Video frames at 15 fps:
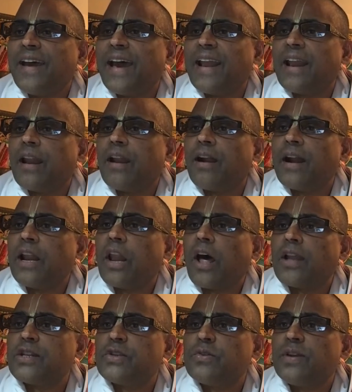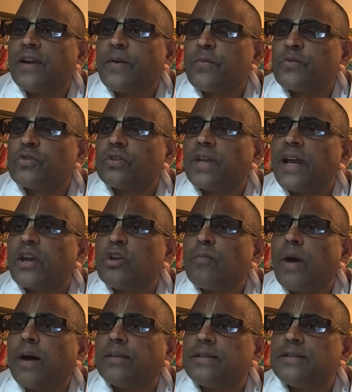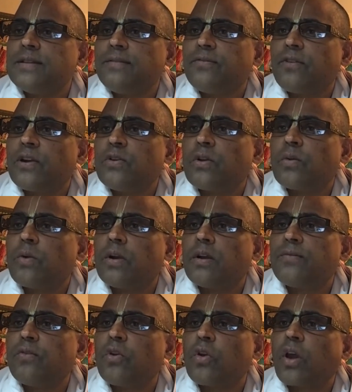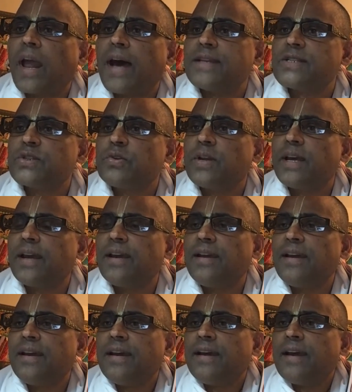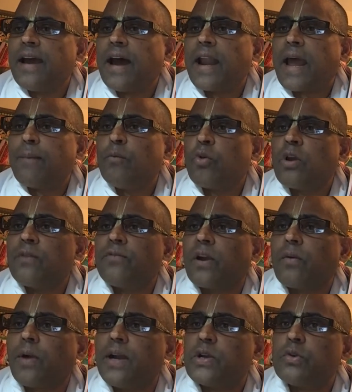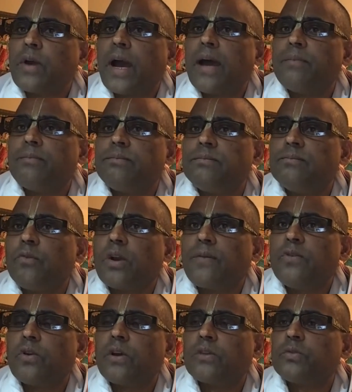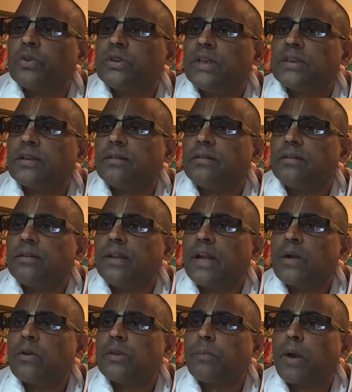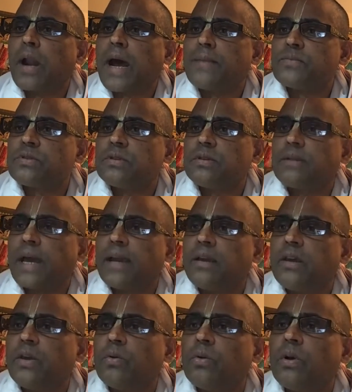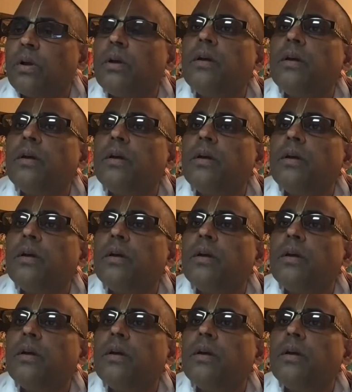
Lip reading: and learning a lot today. So thank you, Mataji, for your wonderful class today. And I'm looking forward to have more of your association. Dandot Pranams. Thank you.